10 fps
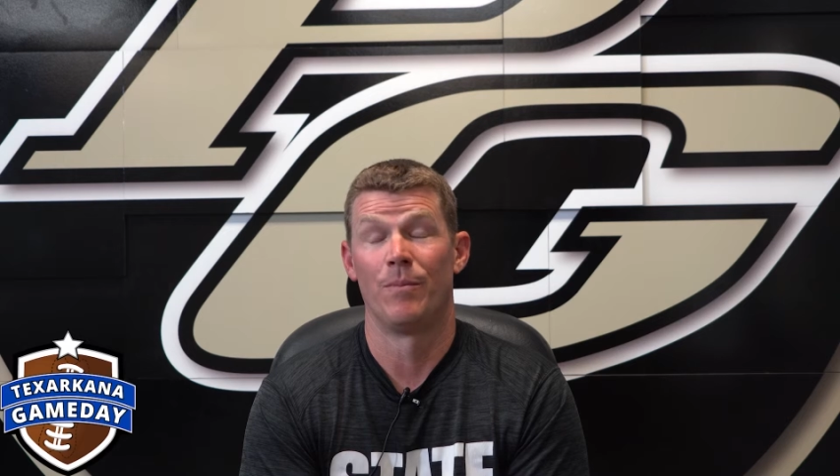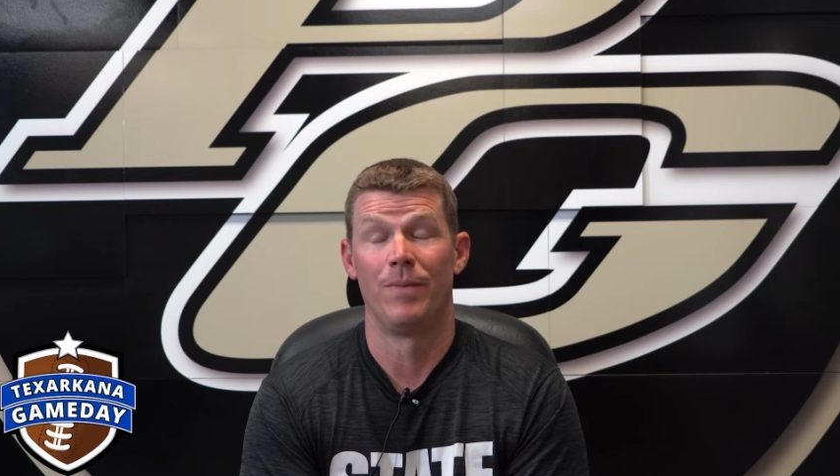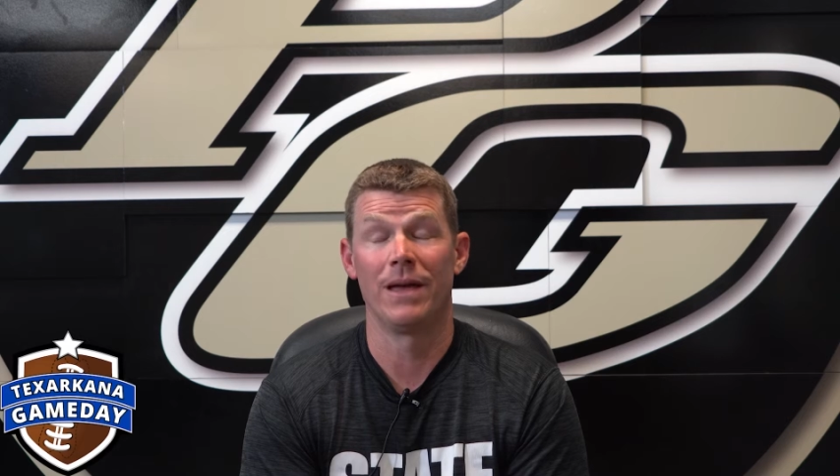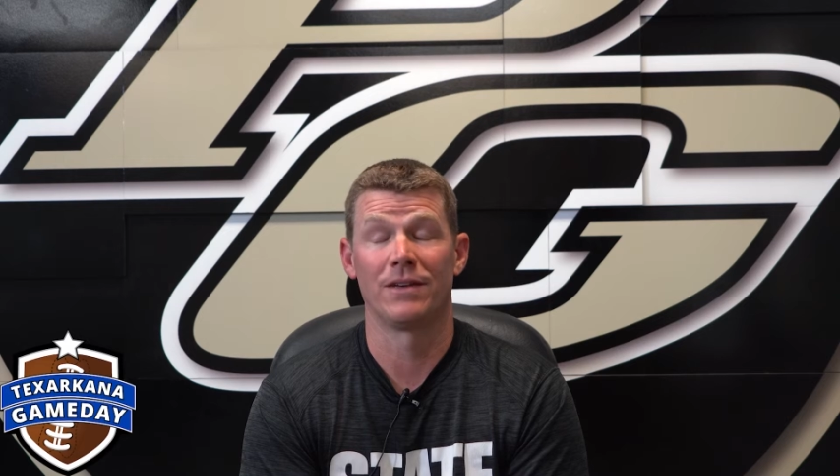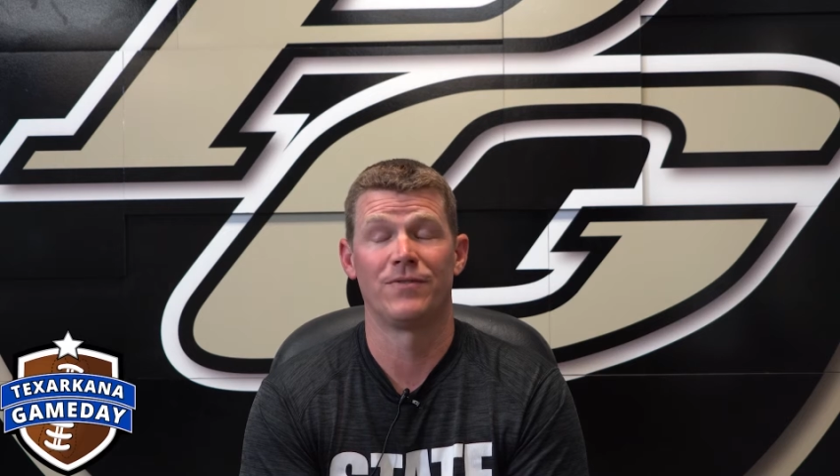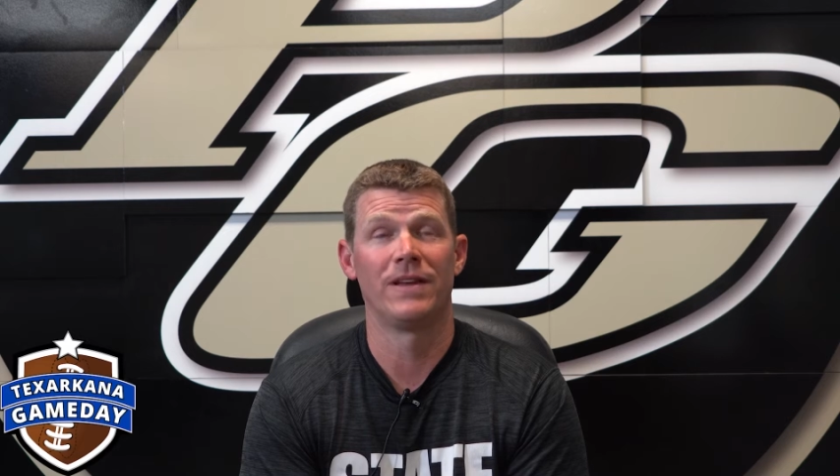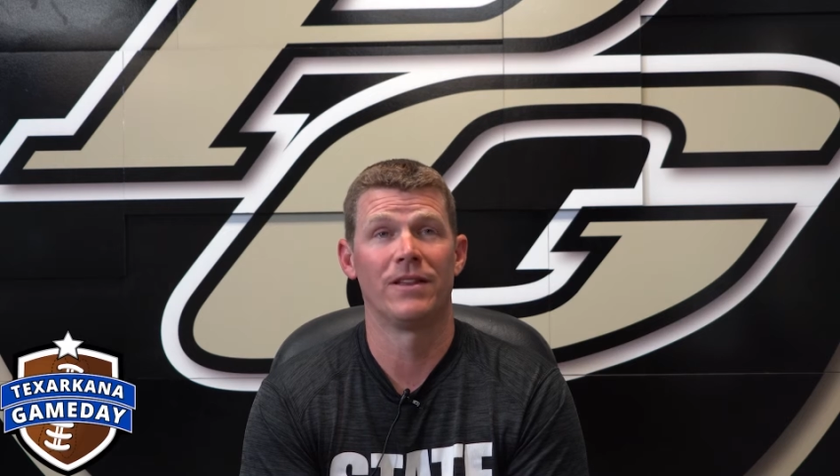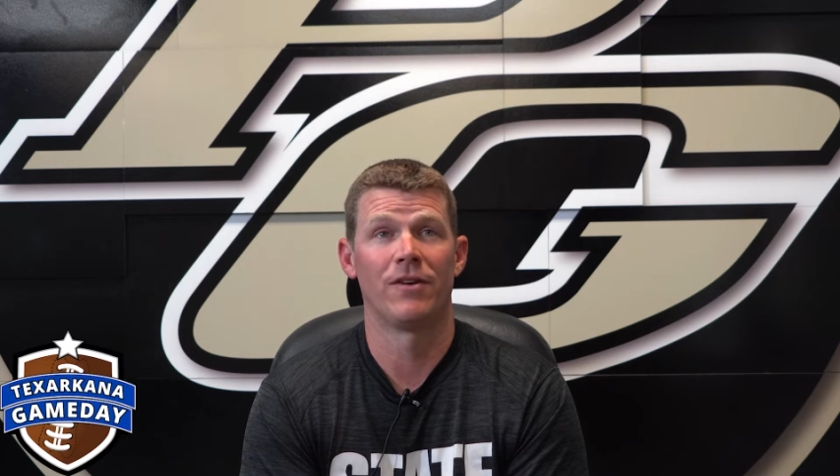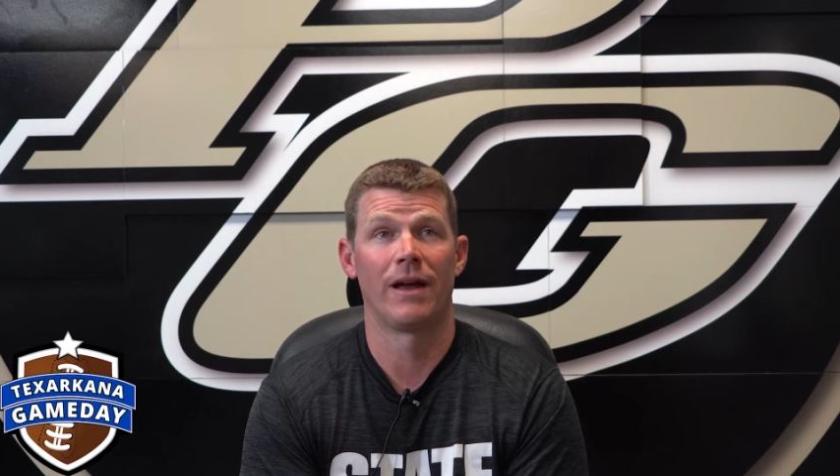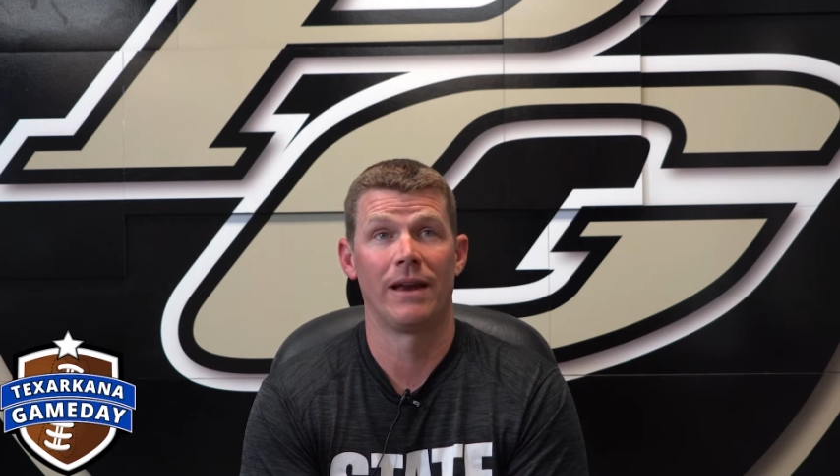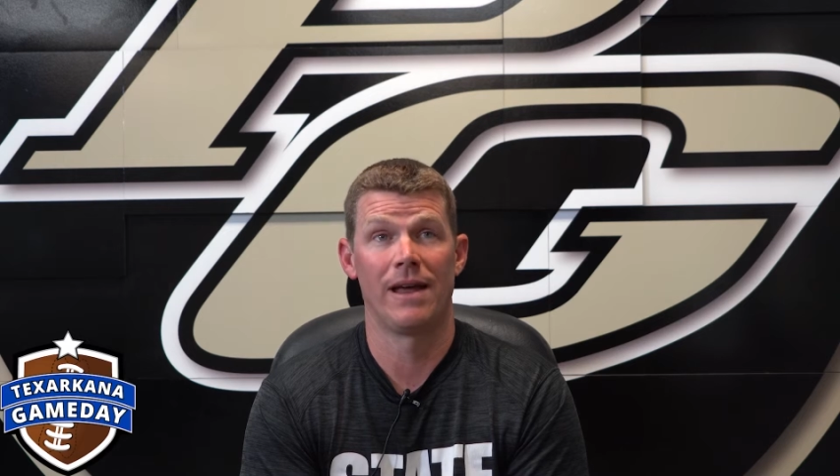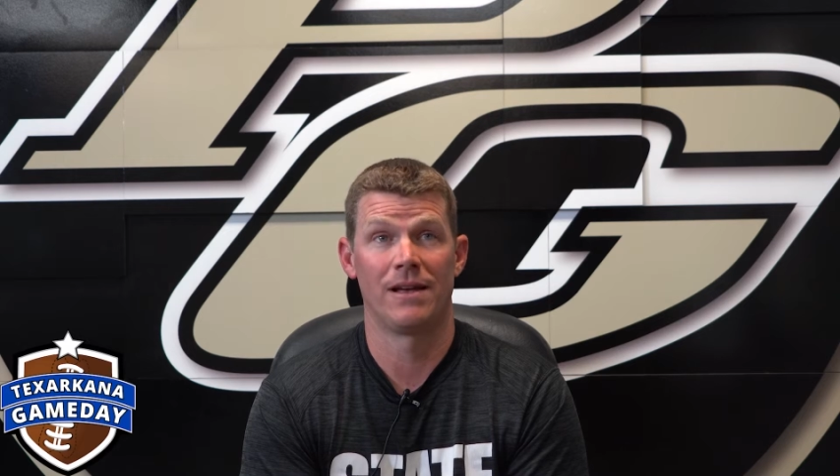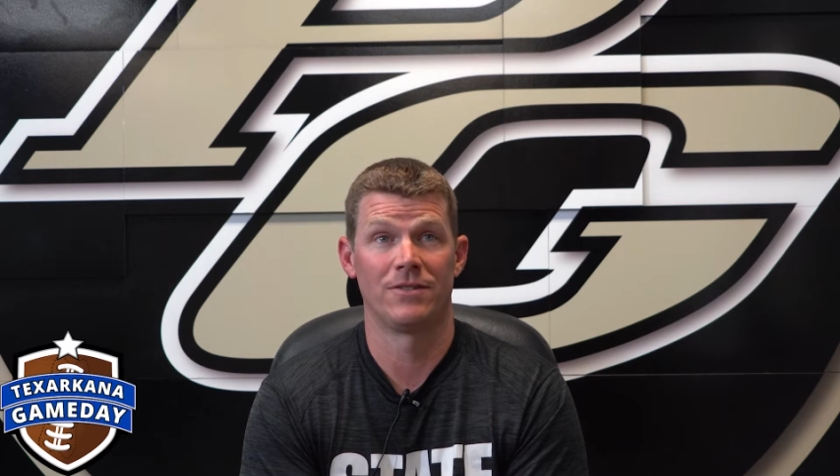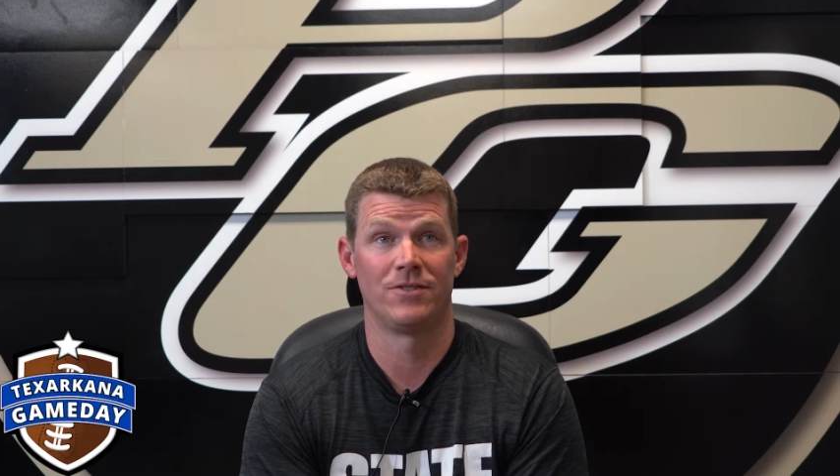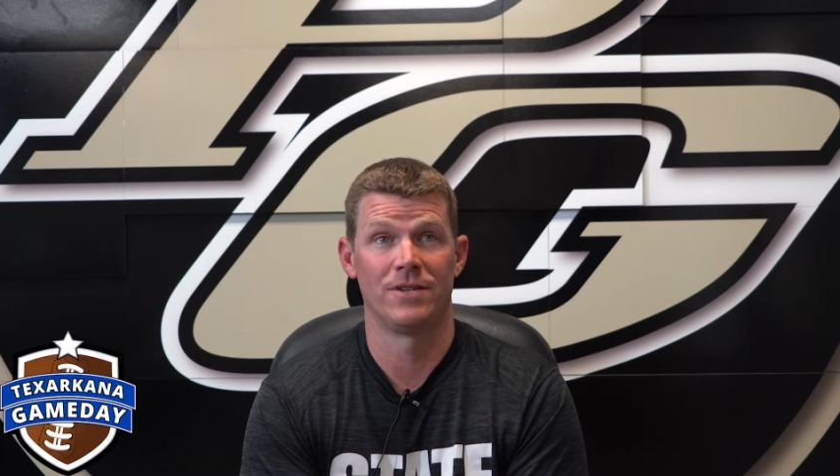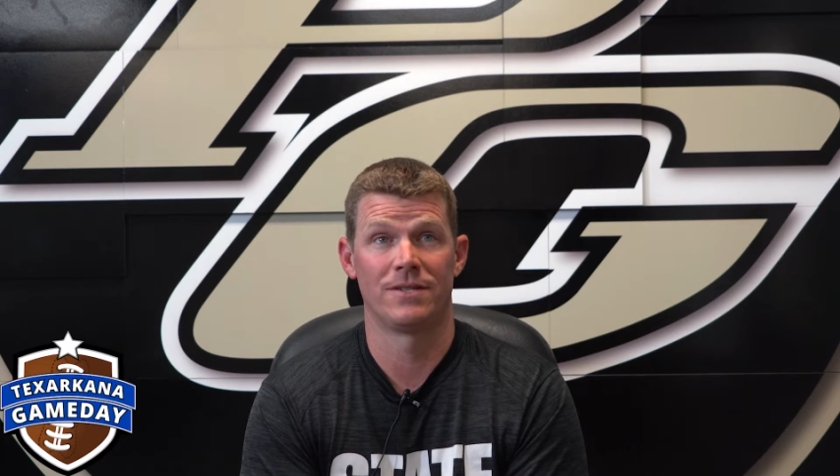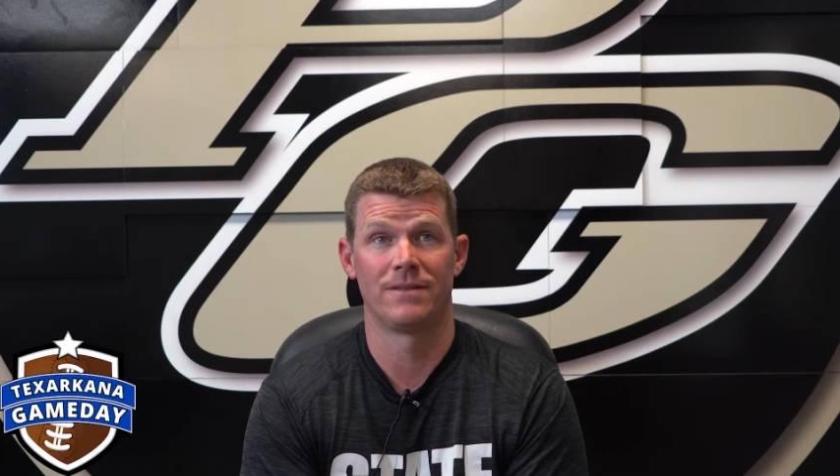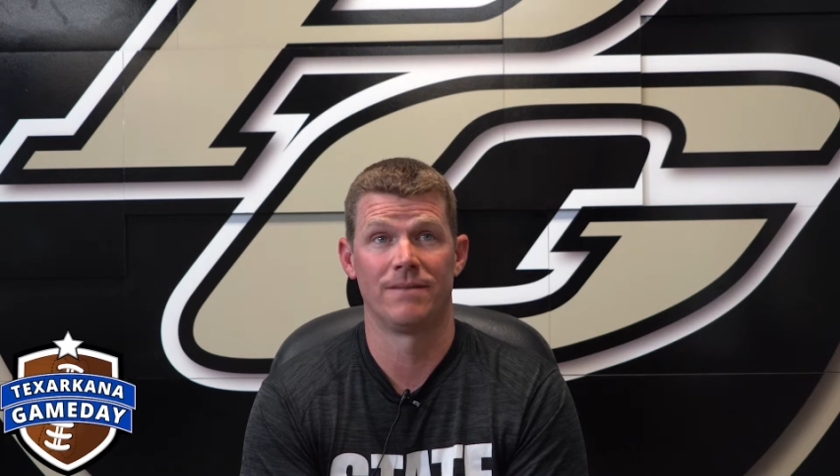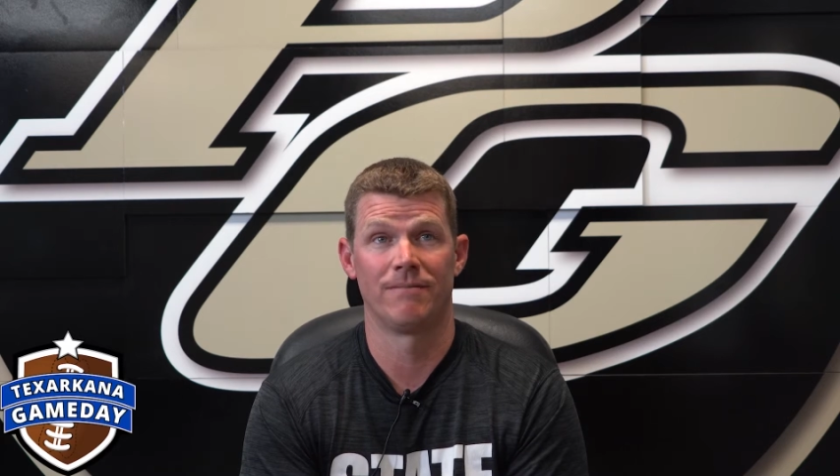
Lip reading: biggest feeling right now is just